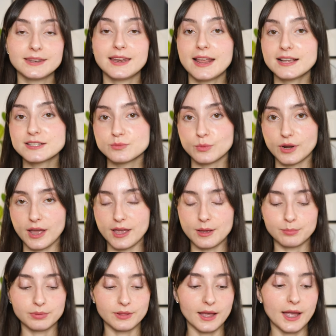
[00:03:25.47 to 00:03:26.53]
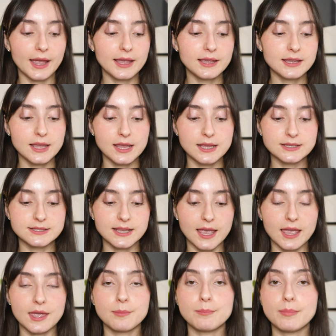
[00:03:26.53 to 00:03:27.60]
Next what I apply is
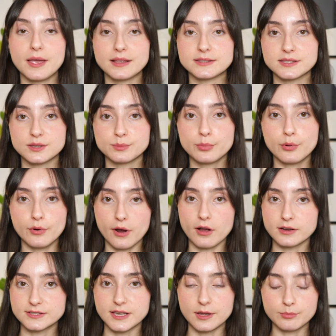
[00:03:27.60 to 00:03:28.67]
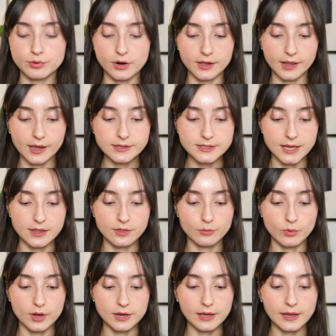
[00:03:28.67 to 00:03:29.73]
a benzoyl peroxide product and the
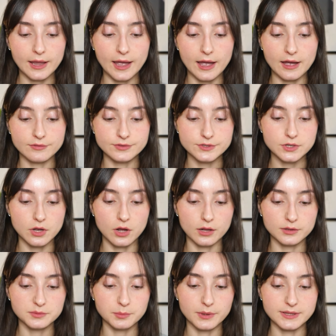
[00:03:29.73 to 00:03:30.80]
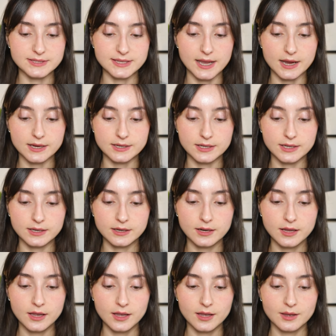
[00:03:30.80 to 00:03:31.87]
one I have is called Benzaknen.
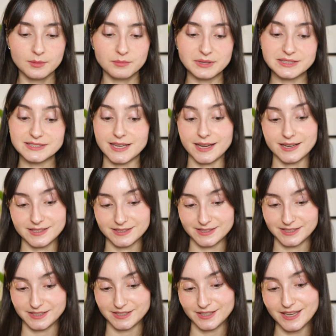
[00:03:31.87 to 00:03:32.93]
Benzaknen.